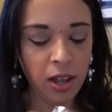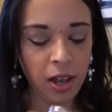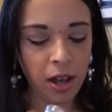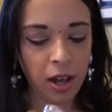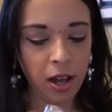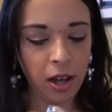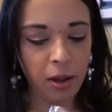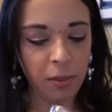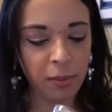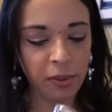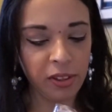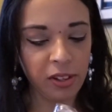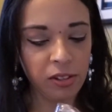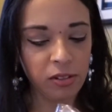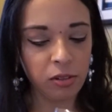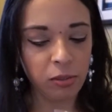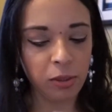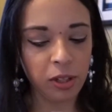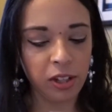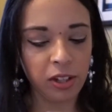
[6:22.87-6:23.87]
but
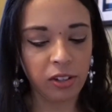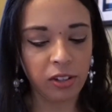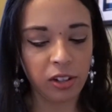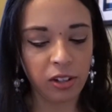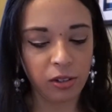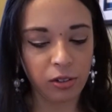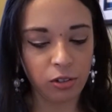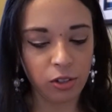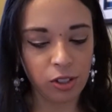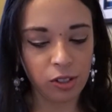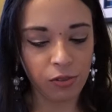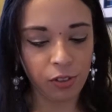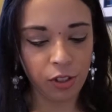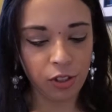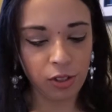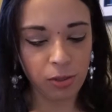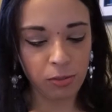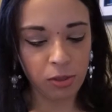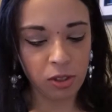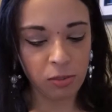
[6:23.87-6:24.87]
these will be good, you know, just for
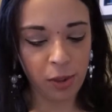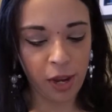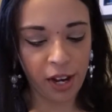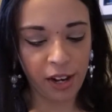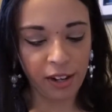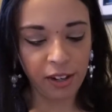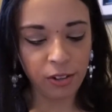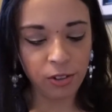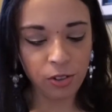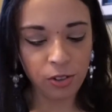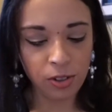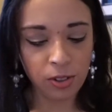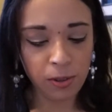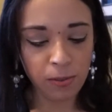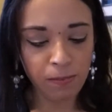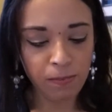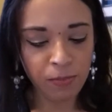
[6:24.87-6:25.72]
some spares.